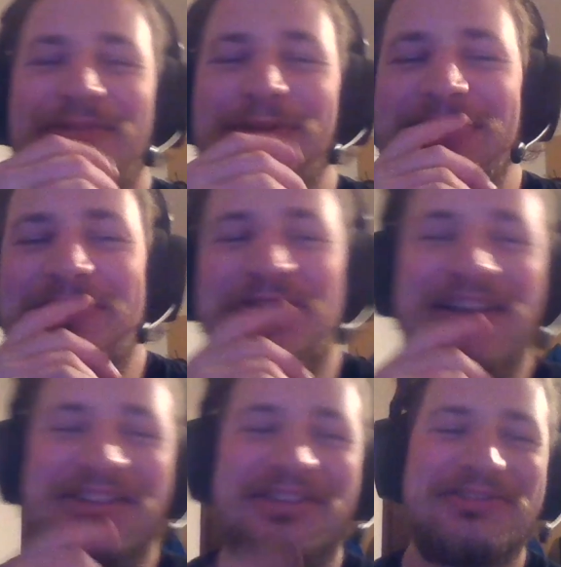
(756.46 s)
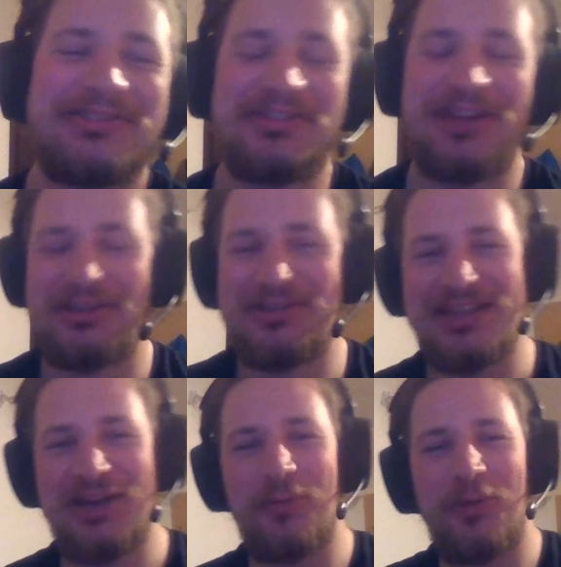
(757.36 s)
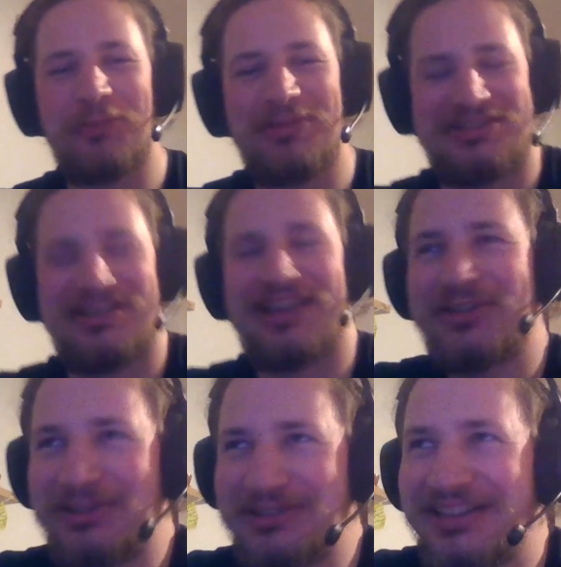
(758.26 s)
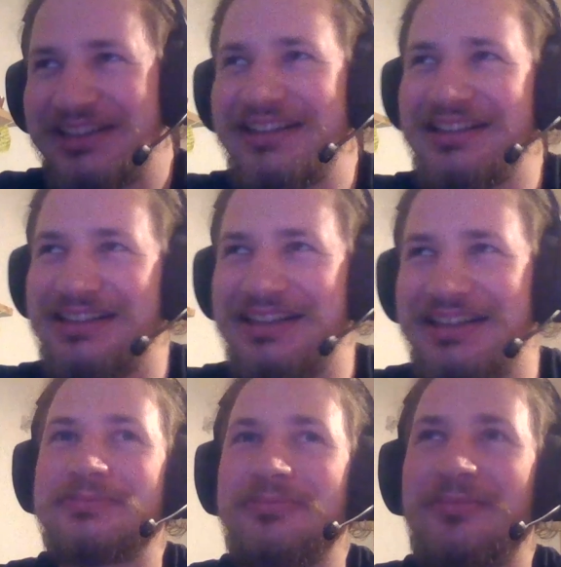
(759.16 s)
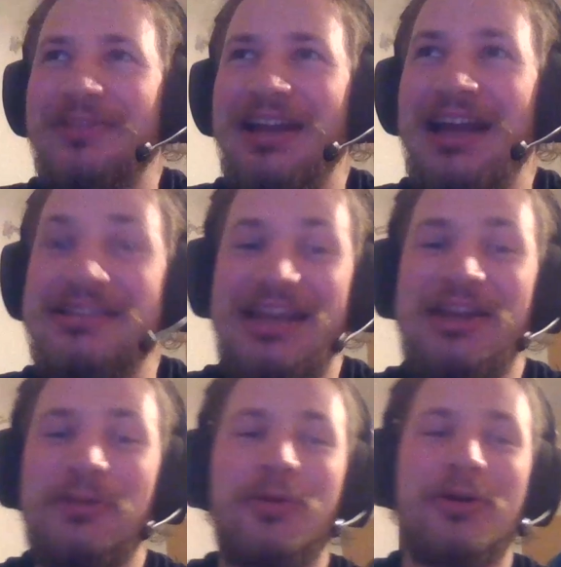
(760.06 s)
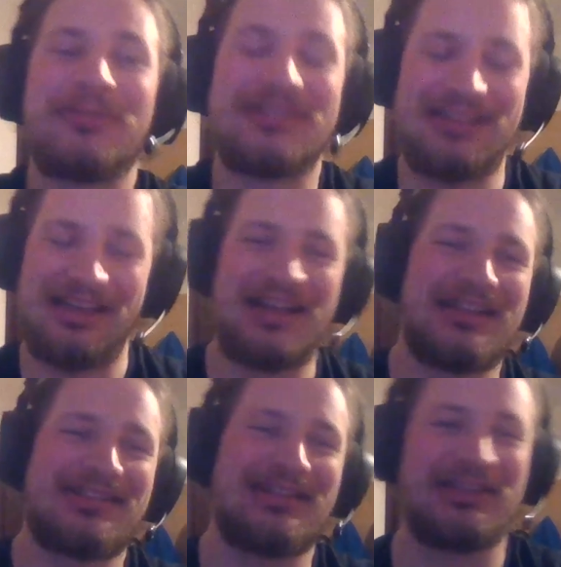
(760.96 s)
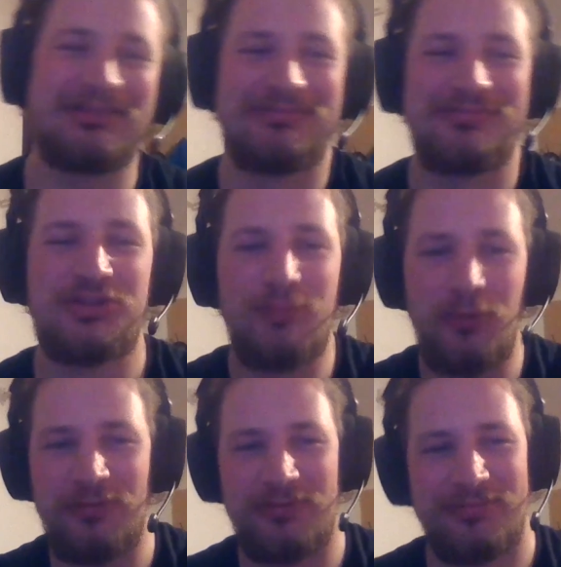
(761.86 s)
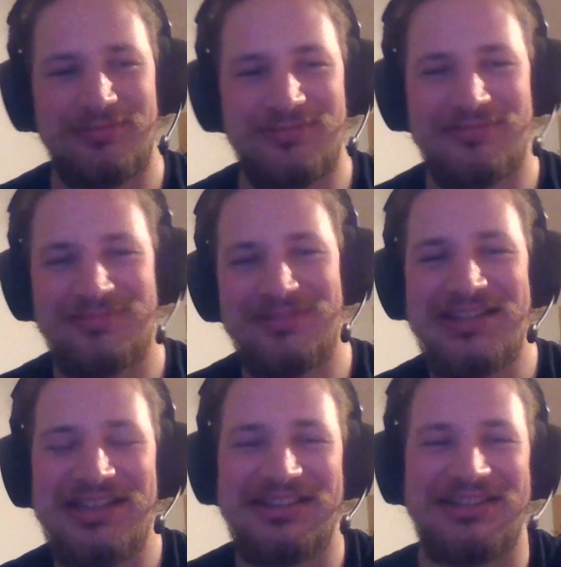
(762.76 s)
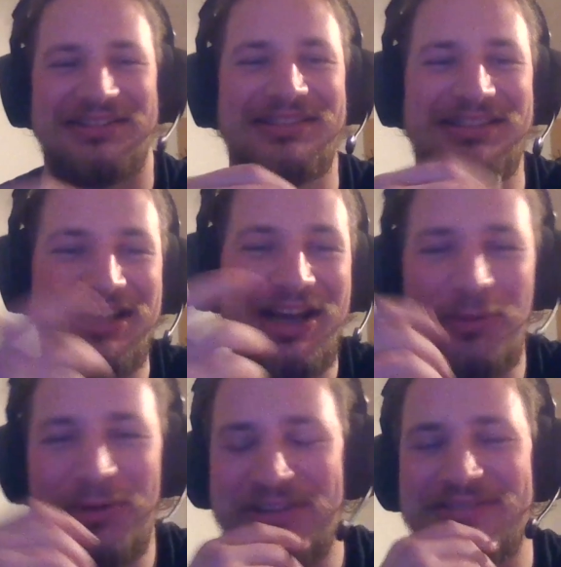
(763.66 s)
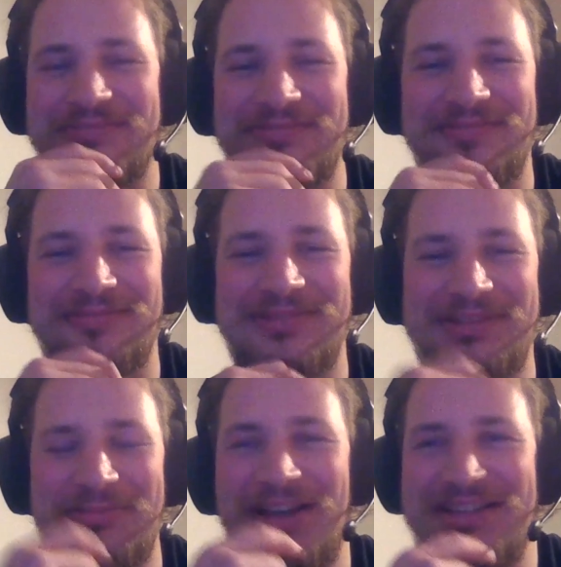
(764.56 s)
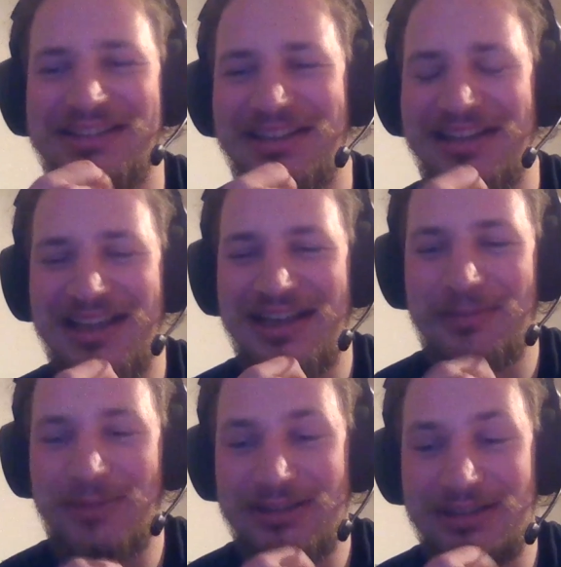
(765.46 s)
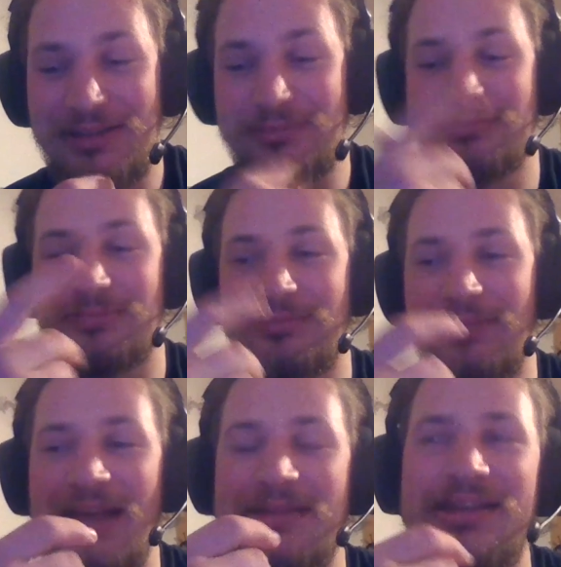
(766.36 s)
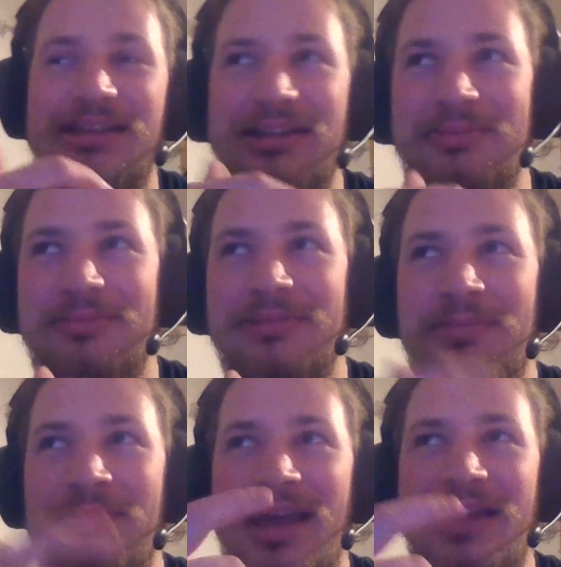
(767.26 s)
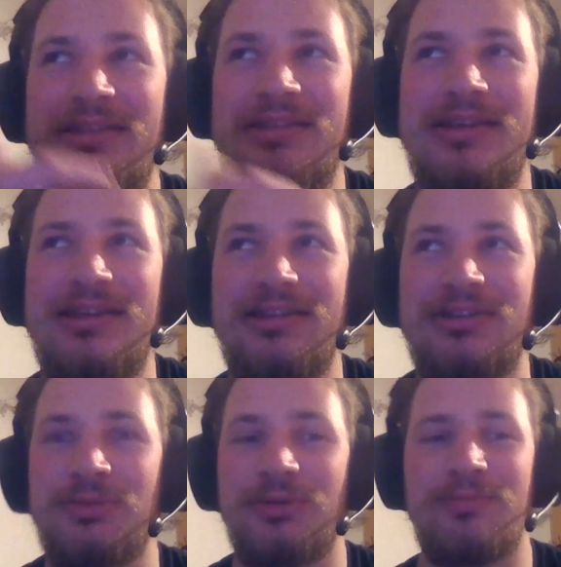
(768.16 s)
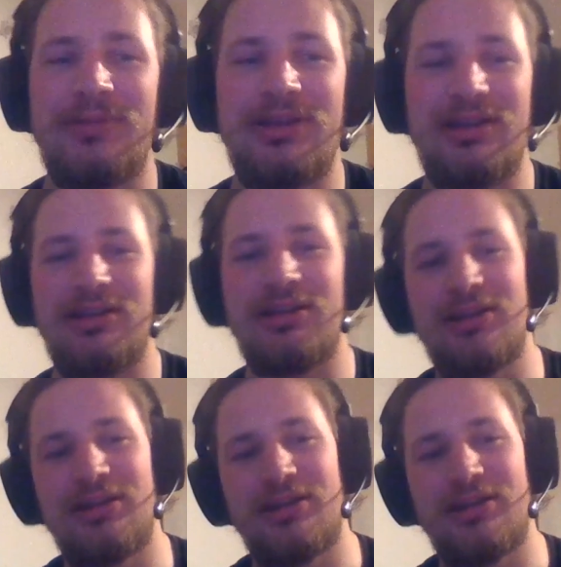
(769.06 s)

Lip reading: Well, you try to stay warm as you get cold, and staying warm again. It's like just move. That's it. It kind of works, surprisingly. But I think like the main things would be,